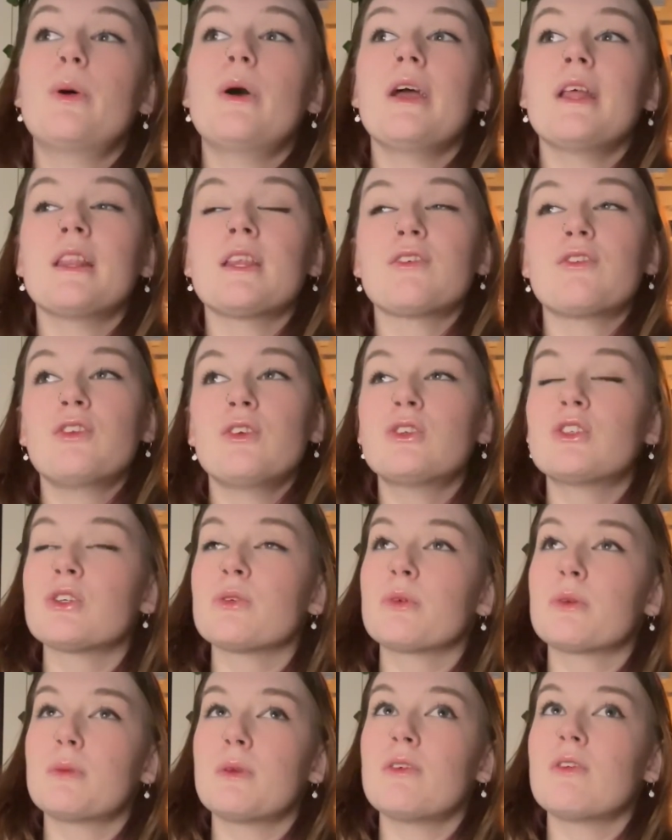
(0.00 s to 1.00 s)
in the
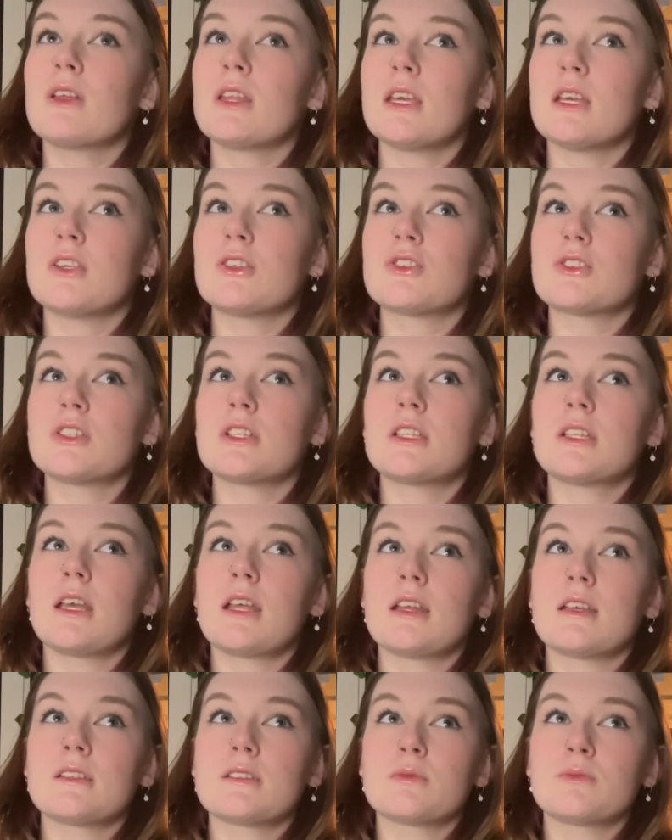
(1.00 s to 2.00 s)
future would be really interested in
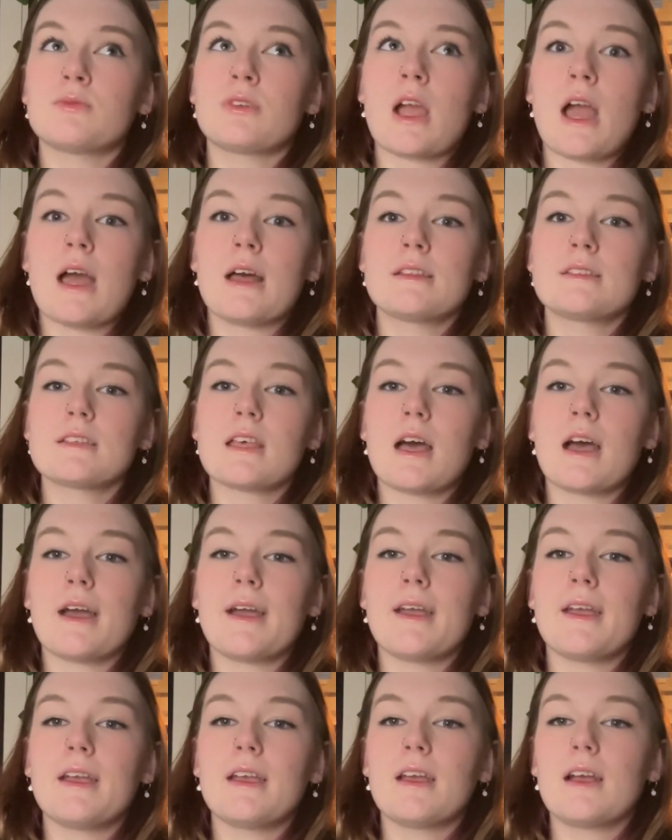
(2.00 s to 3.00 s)
getting some rats.
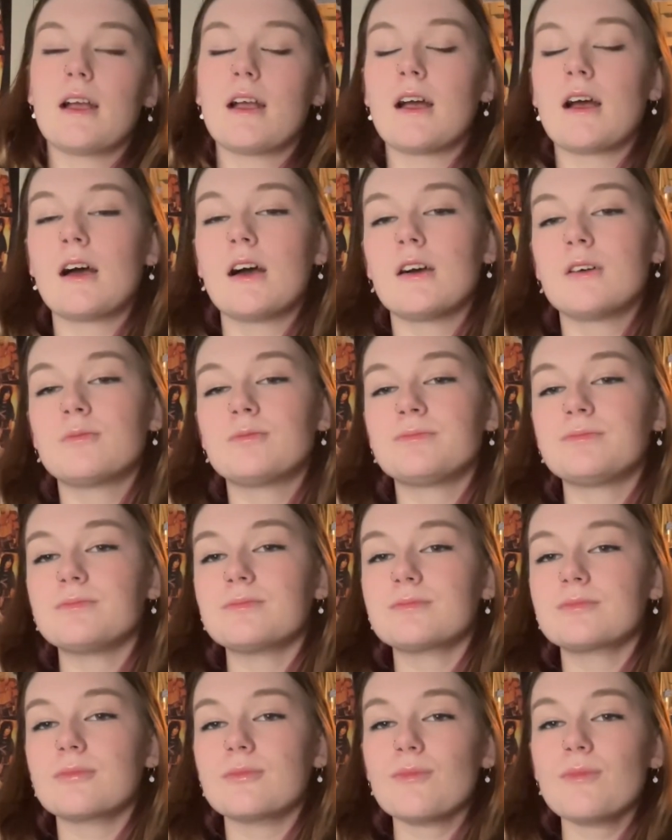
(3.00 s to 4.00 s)
I
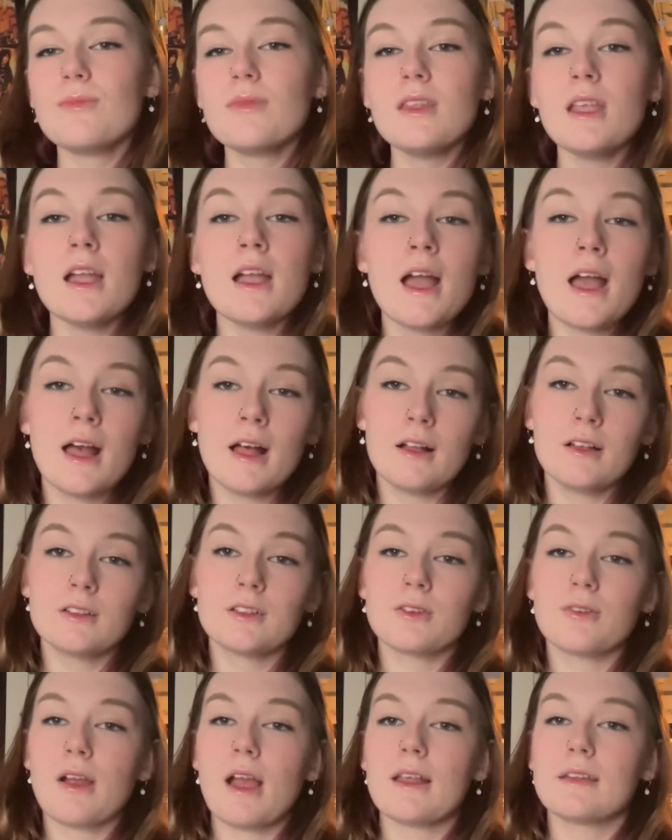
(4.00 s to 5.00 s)

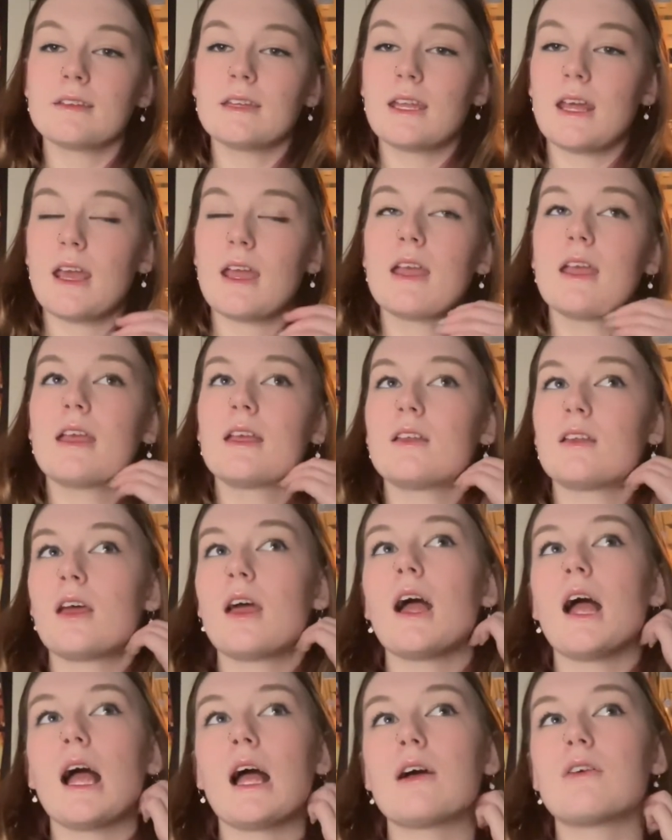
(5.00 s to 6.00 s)
held a rat today and
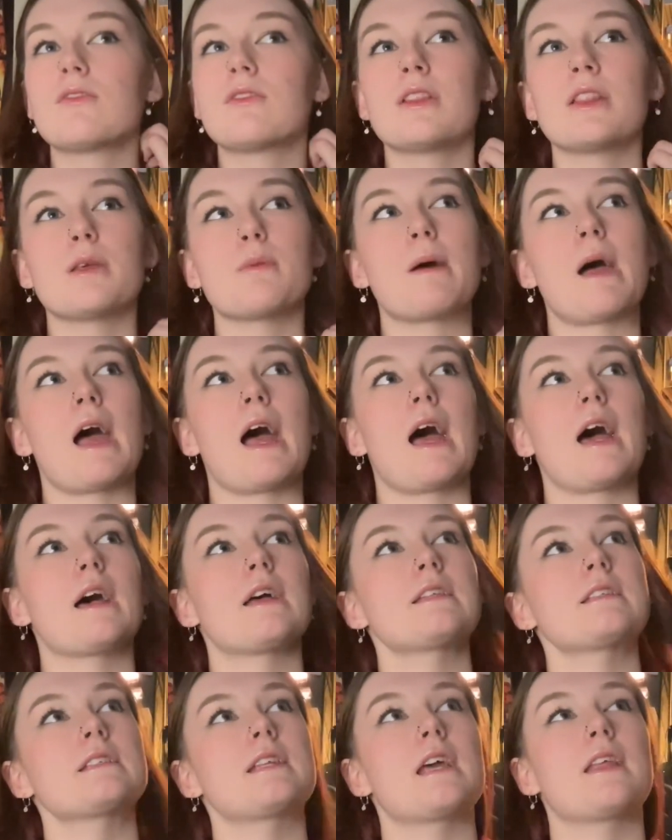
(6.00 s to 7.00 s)
have in the
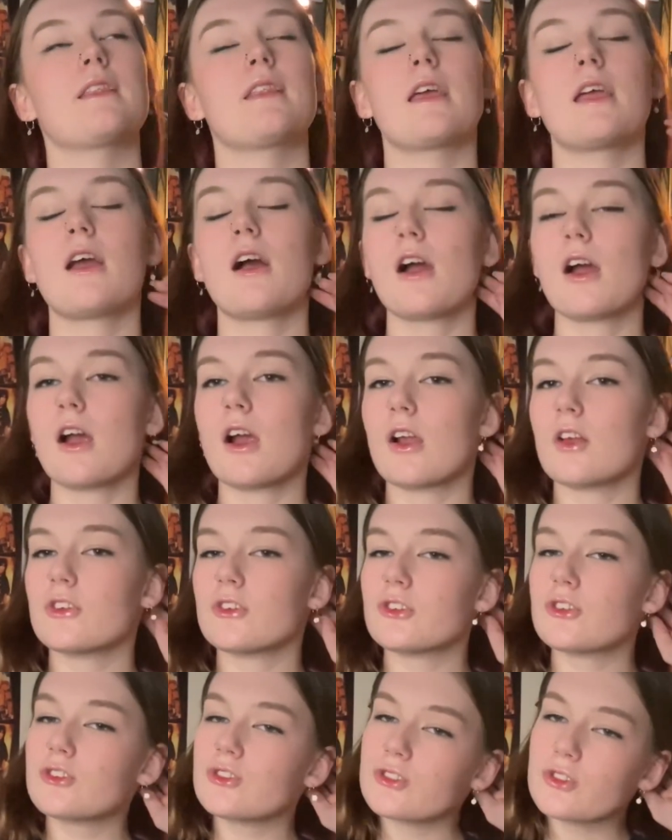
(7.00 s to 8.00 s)
past, and they are
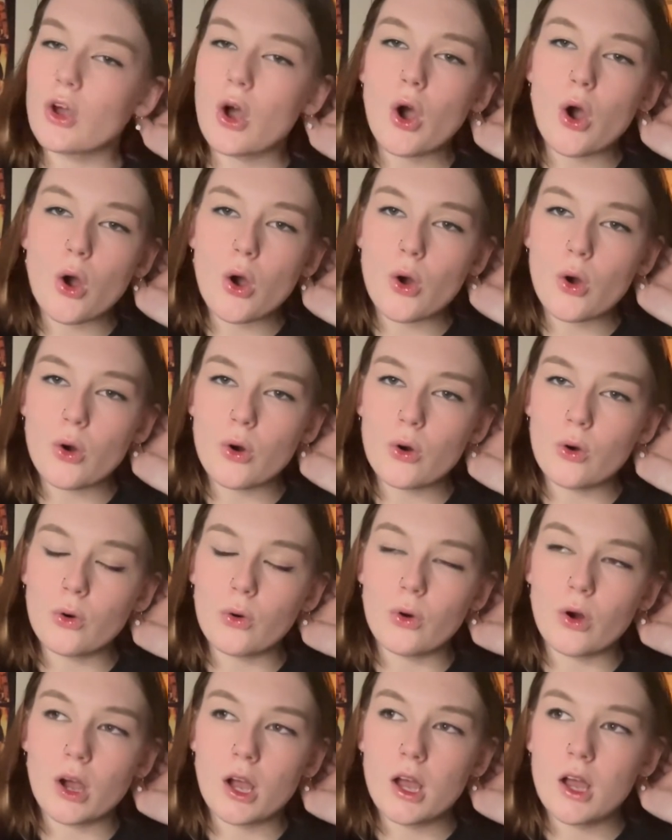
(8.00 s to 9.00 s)

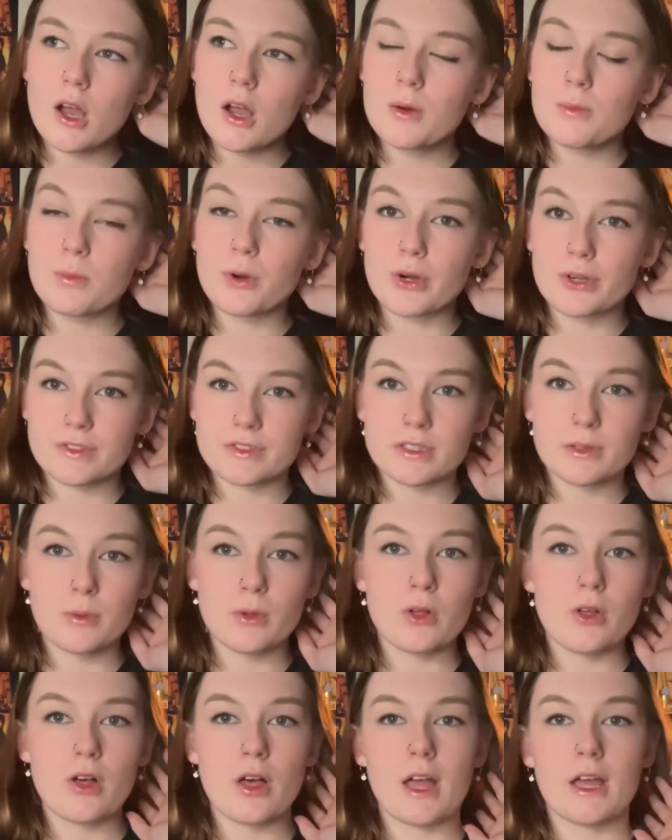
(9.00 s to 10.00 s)
so
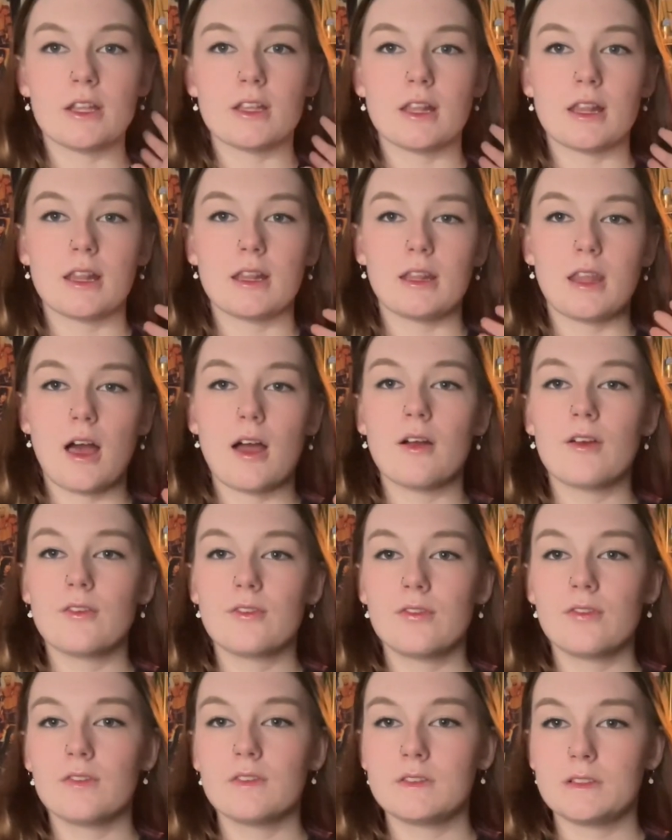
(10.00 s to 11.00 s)
personable and
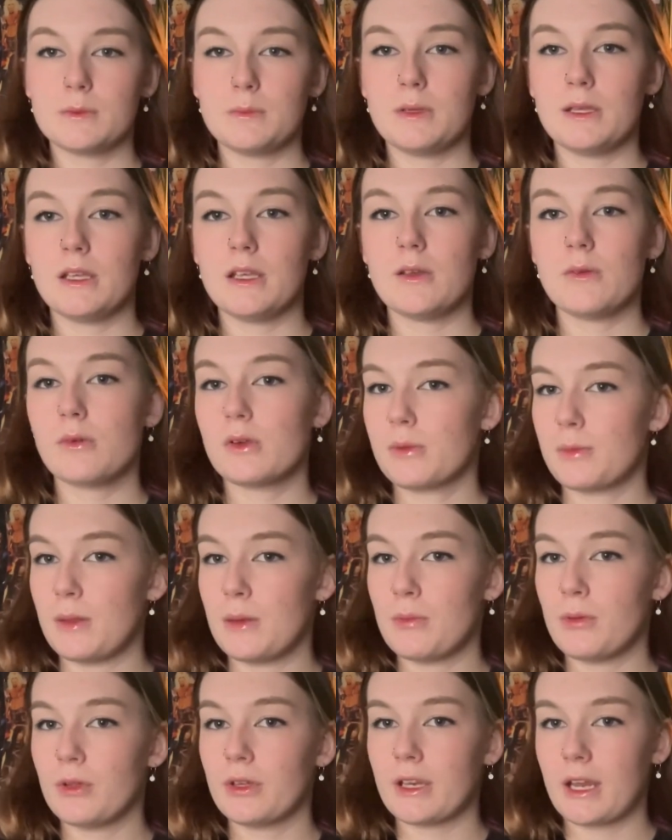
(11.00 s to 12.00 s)
love to be with
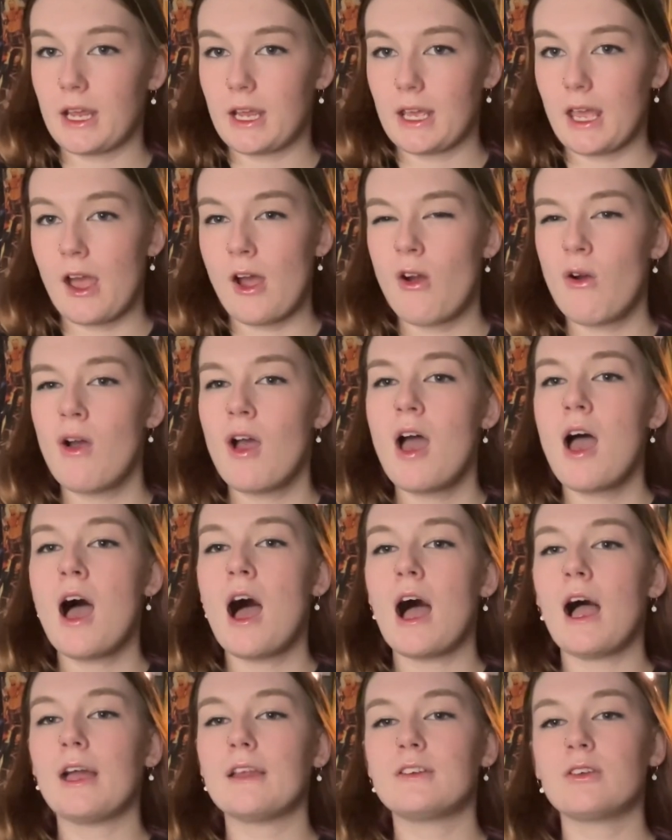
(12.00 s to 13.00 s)
people and hang out.
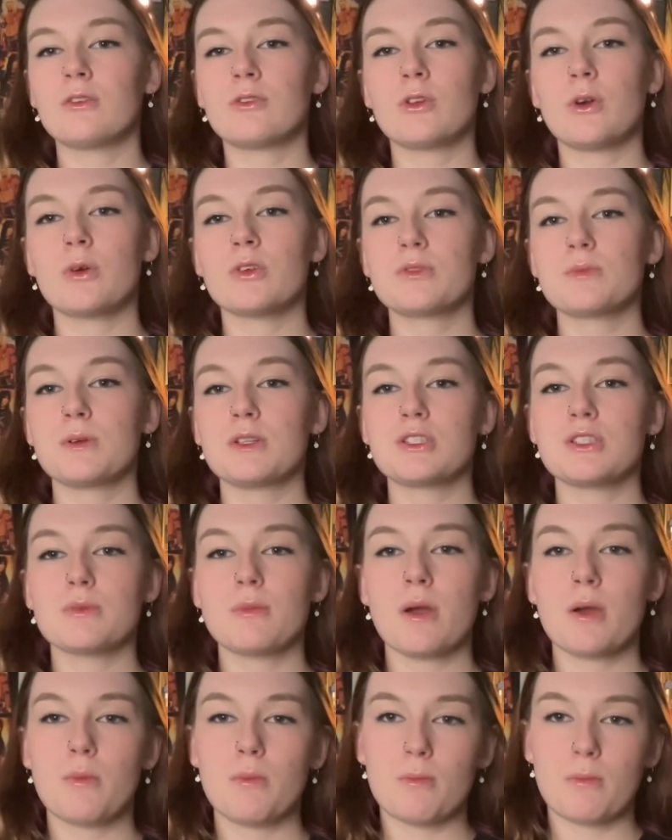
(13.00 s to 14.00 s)
I don't know as much
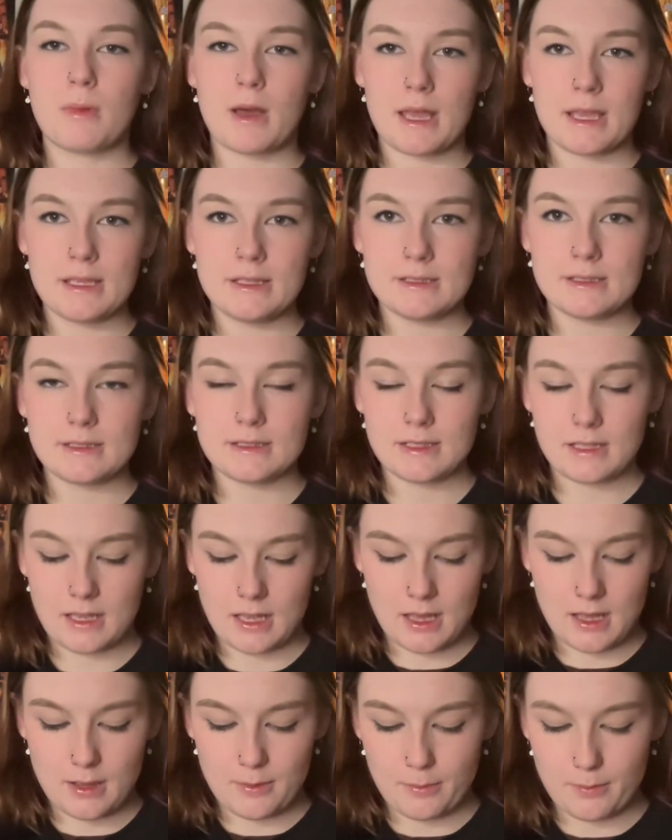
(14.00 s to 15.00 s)
about mice.
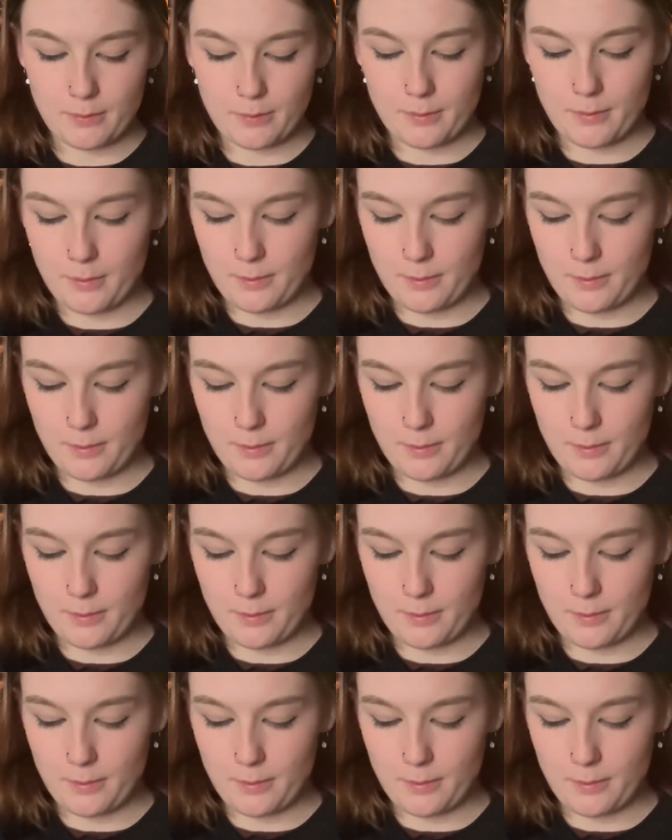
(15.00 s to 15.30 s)
Oh,